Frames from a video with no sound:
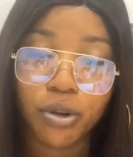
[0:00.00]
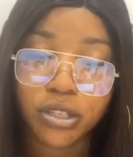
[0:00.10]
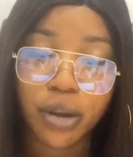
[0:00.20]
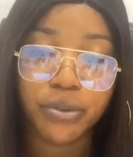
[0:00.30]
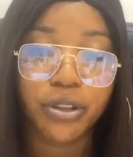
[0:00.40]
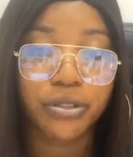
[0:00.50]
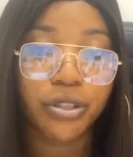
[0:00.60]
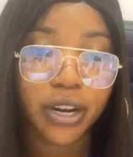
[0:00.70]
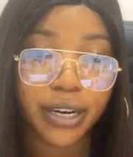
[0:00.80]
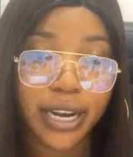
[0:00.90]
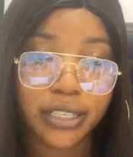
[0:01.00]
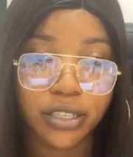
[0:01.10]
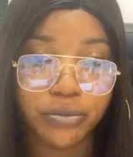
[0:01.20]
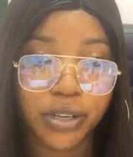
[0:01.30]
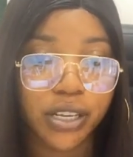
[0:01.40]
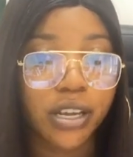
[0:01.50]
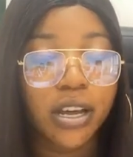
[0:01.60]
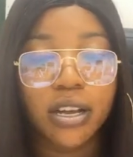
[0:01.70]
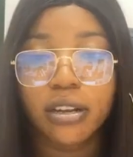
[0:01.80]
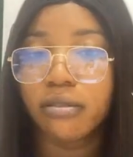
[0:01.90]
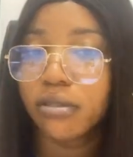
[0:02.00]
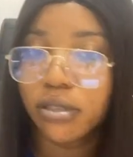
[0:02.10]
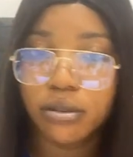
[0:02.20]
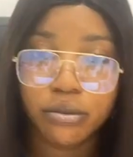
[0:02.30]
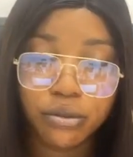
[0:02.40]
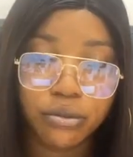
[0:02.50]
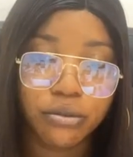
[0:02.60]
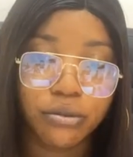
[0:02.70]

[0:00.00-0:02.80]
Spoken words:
Malta with a third-class degree. Still